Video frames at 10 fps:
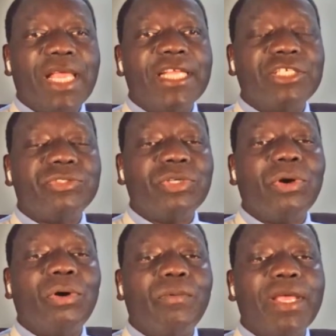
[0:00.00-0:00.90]
and to
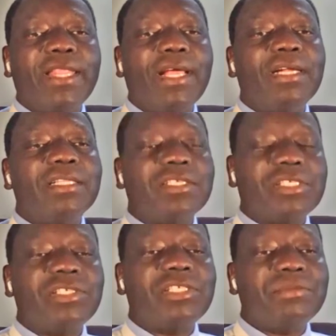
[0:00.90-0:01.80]
know whether the
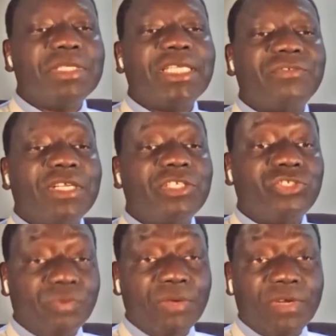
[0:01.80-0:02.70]
system is actually
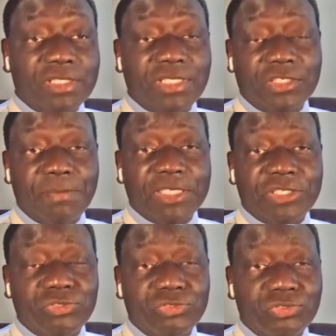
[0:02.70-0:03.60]
doing what is
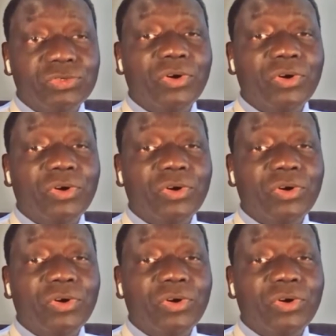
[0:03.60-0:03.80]
expected to do,